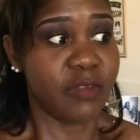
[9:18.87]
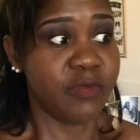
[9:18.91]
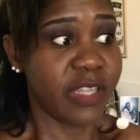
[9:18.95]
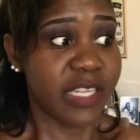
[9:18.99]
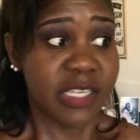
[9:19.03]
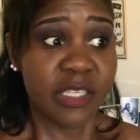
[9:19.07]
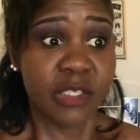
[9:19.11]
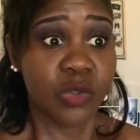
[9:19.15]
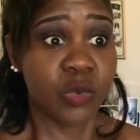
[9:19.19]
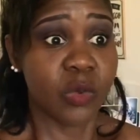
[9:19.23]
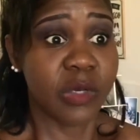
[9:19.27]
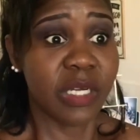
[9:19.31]
That
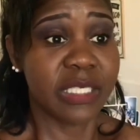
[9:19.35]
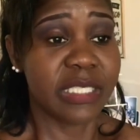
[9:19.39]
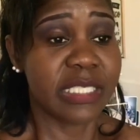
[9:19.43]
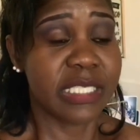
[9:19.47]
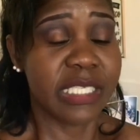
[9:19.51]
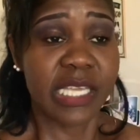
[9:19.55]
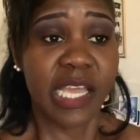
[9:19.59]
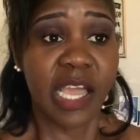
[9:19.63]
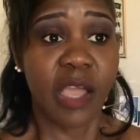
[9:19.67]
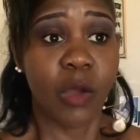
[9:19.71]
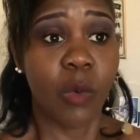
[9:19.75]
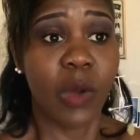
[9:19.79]
is what
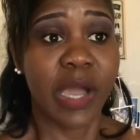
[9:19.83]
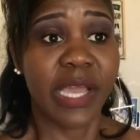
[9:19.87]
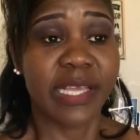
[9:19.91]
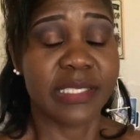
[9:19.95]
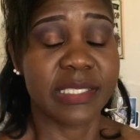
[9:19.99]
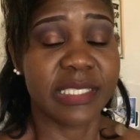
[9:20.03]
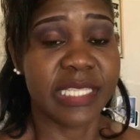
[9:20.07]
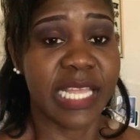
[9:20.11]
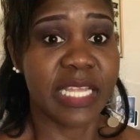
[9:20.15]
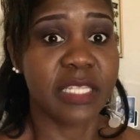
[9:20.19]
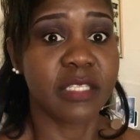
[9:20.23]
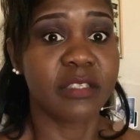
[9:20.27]
DIY
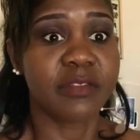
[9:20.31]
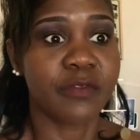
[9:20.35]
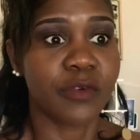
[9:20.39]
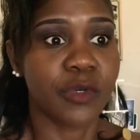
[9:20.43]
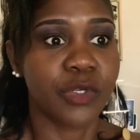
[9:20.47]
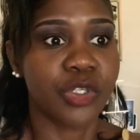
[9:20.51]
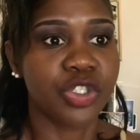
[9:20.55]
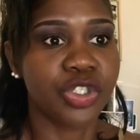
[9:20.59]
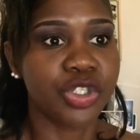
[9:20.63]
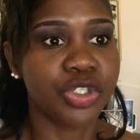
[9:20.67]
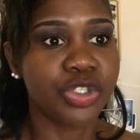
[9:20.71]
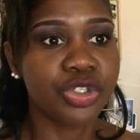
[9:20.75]
stands for.
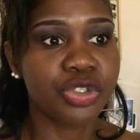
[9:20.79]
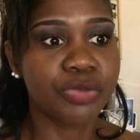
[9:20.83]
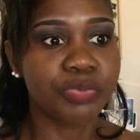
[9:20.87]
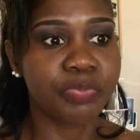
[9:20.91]
Just